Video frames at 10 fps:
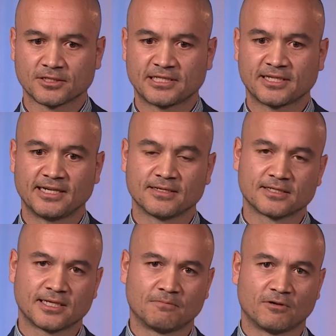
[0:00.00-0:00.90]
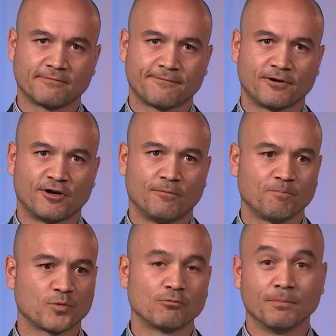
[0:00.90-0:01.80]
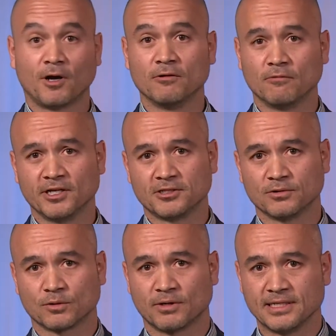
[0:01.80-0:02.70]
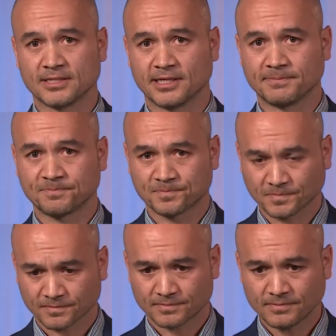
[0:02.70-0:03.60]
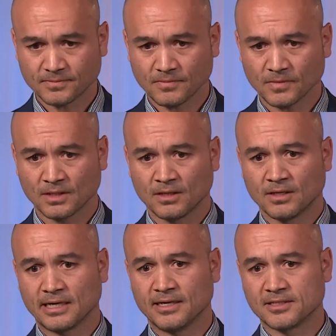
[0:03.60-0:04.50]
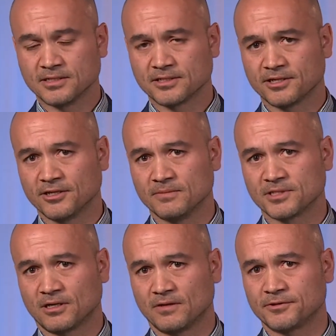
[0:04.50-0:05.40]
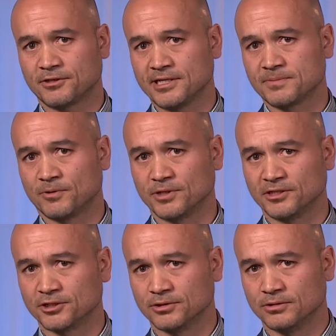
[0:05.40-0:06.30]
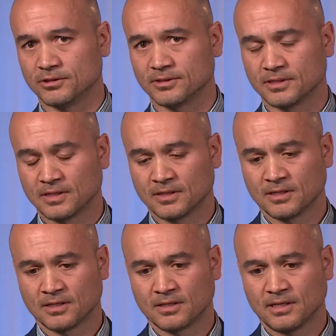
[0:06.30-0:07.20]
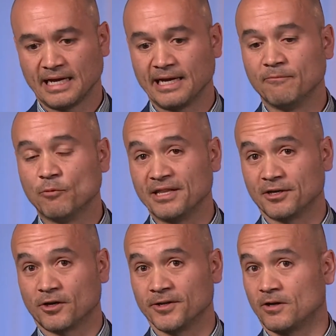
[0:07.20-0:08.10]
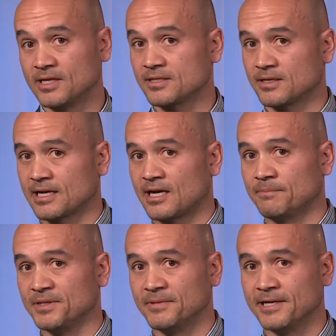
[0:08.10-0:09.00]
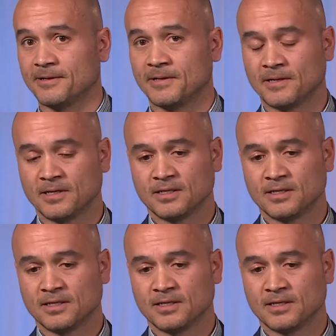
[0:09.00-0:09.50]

and this is taken somewhat from remote regional Queensland, and it's in terms of transporting children and where the guidelines can't be met.